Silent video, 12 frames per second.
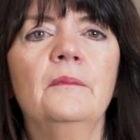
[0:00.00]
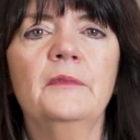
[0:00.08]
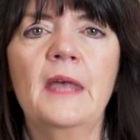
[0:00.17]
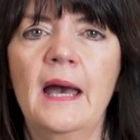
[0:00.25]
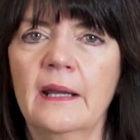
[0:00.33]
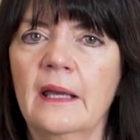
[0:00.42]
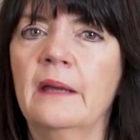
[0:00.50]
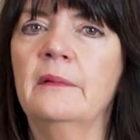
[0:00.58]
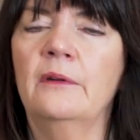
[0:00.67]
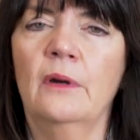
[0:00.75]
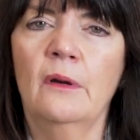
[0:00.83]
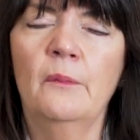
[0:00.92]
that
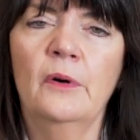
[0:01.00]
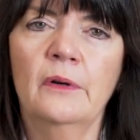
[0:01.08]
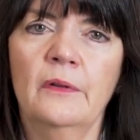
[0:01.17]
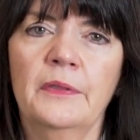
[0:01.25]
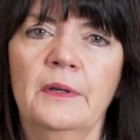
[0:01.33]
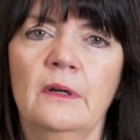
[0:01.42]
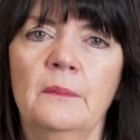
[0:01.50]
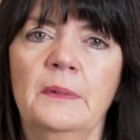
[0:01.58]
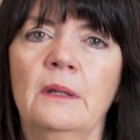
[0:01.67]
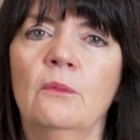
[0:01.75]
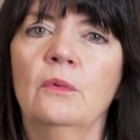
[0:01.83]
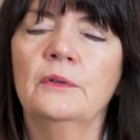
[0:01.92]
hormonal
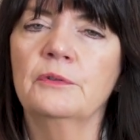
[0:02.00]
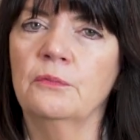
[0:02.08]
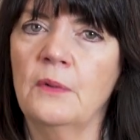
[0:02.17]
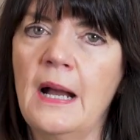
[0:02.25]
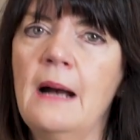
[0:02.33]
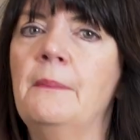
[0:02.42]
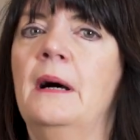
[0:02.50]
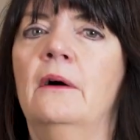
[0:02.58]
therapy will drop